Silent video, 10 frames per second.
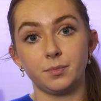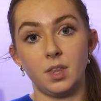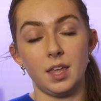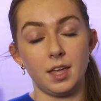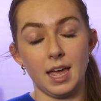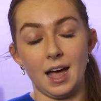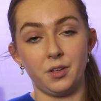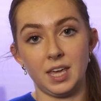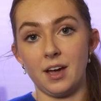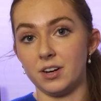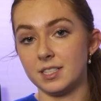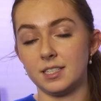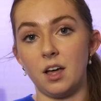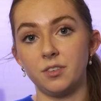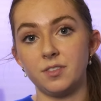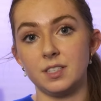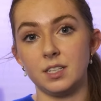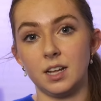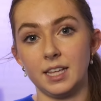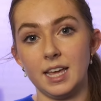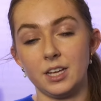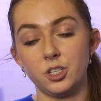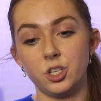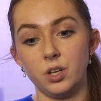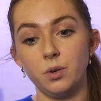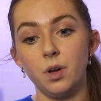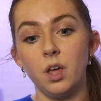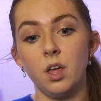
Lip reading: the healthcare itself is another issue.